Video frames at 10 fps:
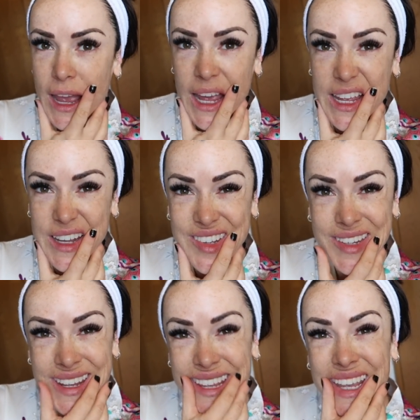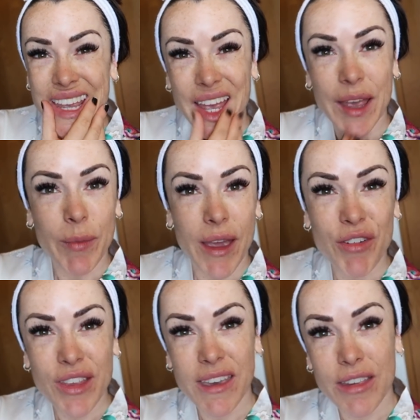And
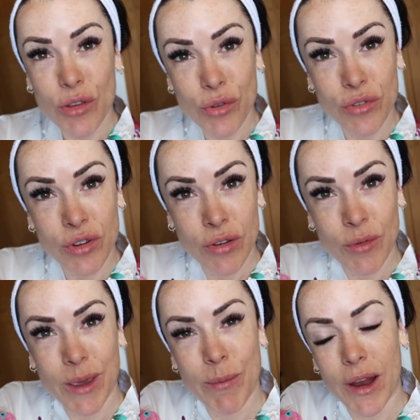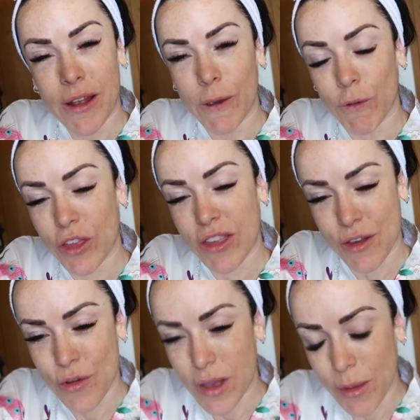everything is good in my life.
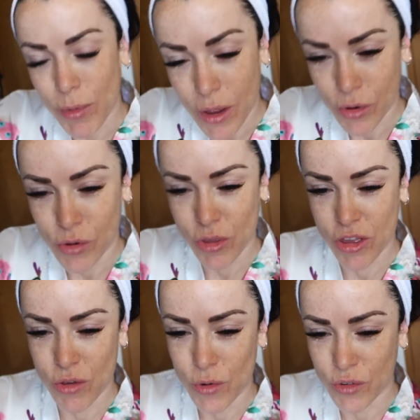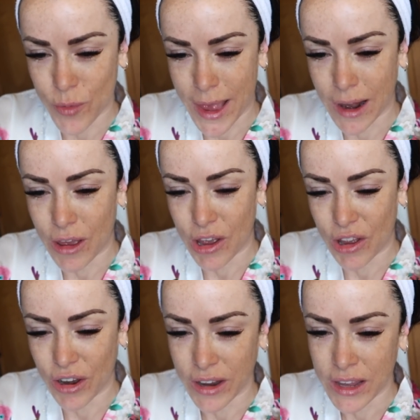So I'm not going to dwell
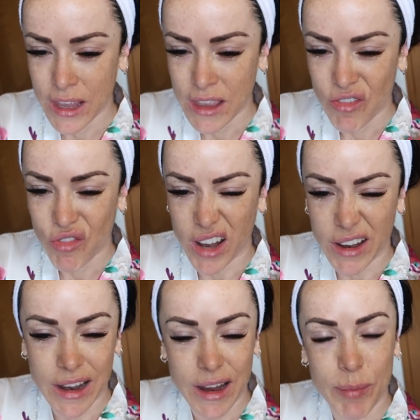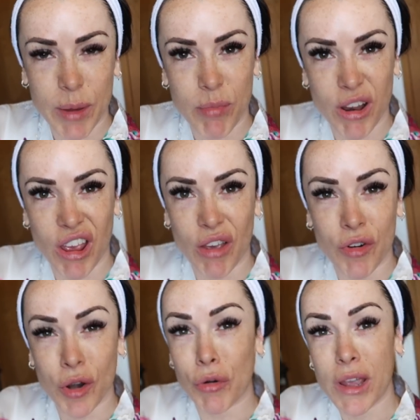on feeling a little bit blur
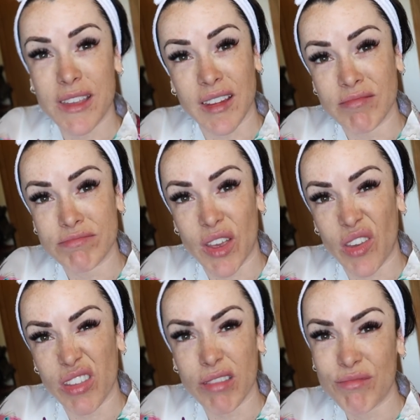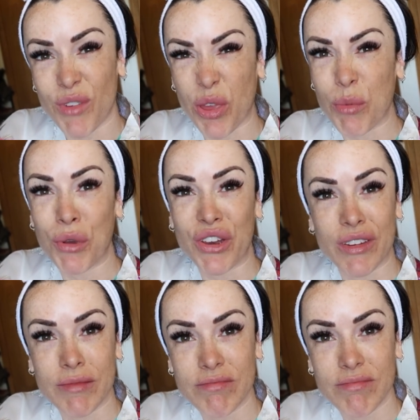for no reason, because what's the
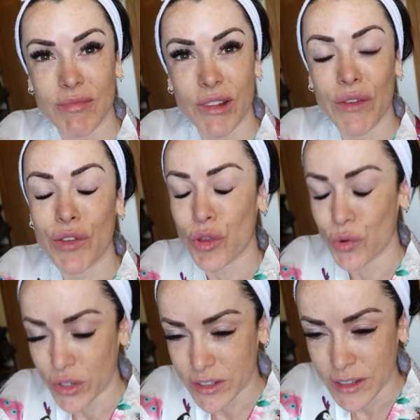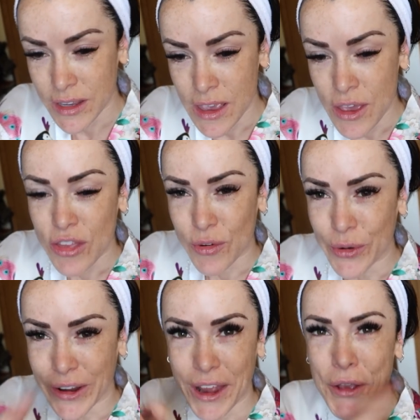point? Life is short. So
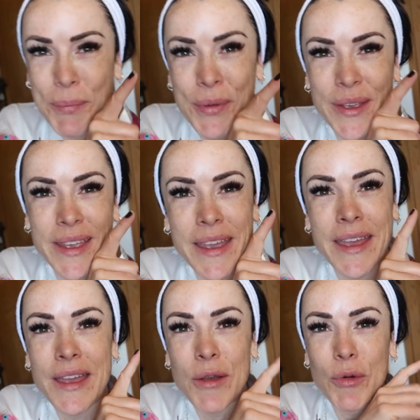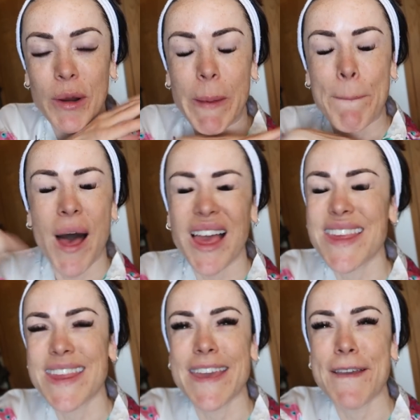we're going to get up. We're going to be
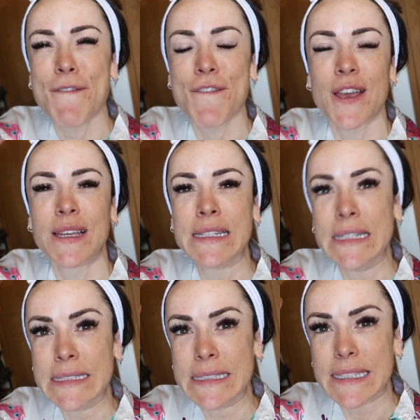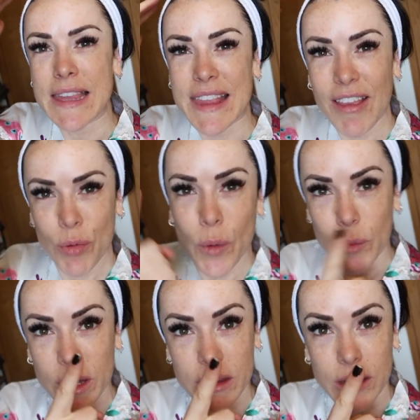positive, because that's
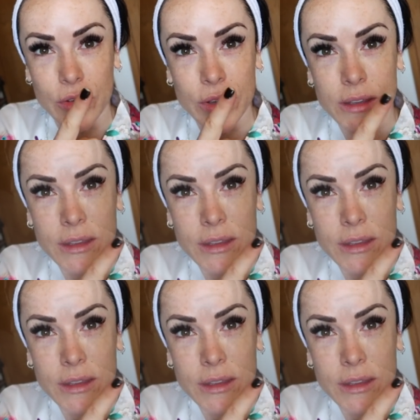what we do.